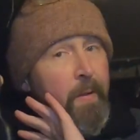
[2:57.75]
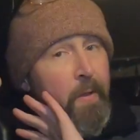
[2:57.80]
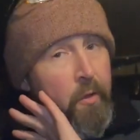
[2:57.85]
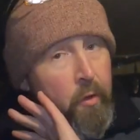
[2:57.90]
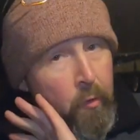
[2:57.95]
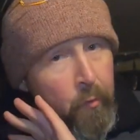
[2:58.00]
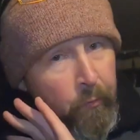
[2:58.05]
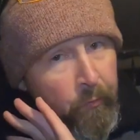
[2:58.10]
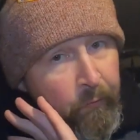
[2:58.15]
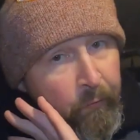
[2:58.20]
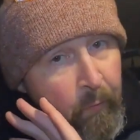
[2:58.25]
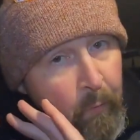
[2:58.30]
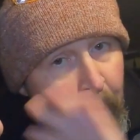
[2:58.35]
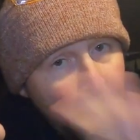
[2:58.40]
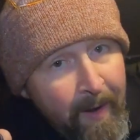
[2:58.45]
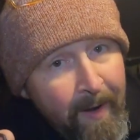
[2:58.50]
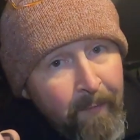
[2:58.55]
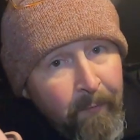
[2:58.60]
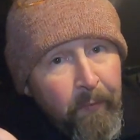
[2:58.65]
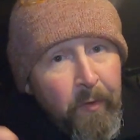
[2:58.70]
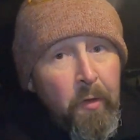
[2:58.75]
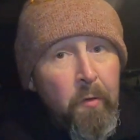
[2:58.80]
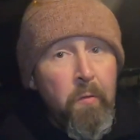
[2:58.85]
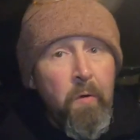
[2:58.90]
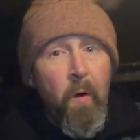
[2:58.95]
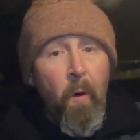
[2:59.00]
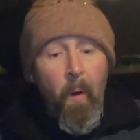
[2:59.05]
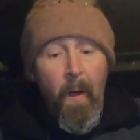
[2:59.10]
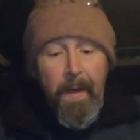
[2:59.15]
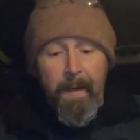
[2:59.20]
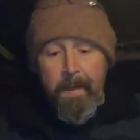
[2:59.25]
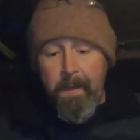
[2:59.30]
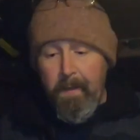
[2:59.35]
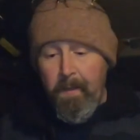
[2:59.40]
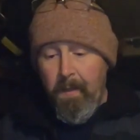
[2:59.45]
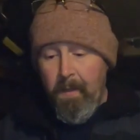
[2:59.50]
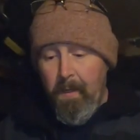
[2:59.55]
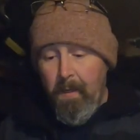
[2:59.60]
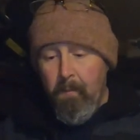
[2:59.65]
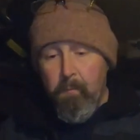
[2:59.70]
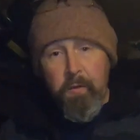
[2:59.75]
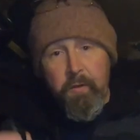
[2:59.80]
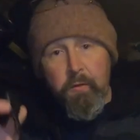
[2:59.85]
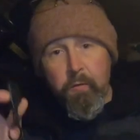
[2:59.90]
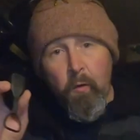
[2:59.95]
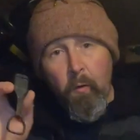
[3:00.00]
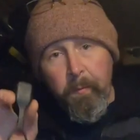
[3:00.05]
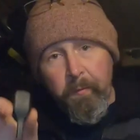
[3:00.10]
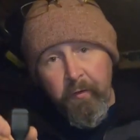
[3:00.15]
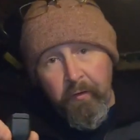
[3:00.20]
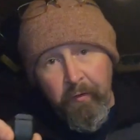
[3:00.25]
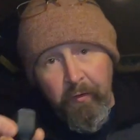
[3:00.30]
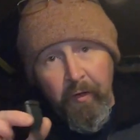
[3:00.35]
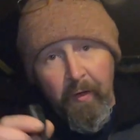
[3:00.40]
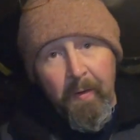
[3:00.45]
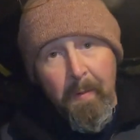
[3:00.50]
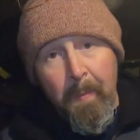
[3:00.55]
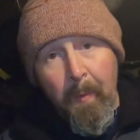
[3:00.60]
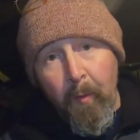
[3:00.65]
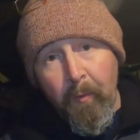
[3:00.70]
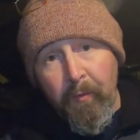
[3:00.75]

be used for whatever you like, which would obviously tick the